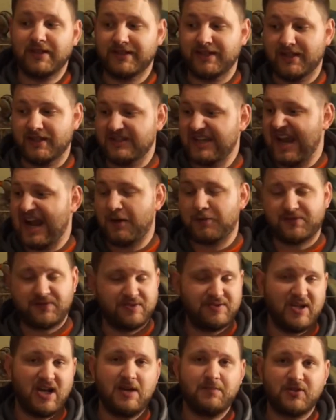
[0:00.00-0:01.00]
Again, now is
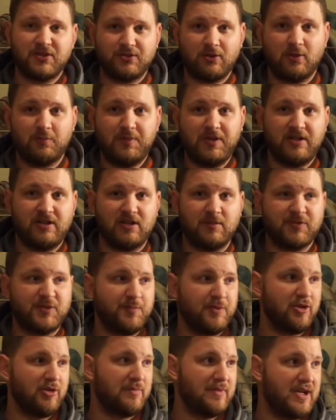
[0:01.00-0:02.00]
the time to start picking up
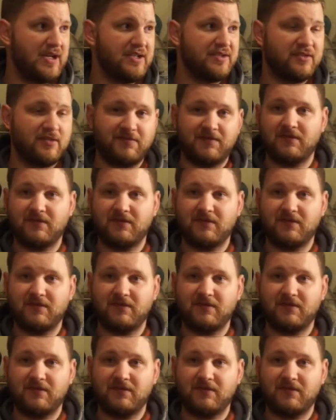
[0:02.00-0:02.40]
spinnerbaits.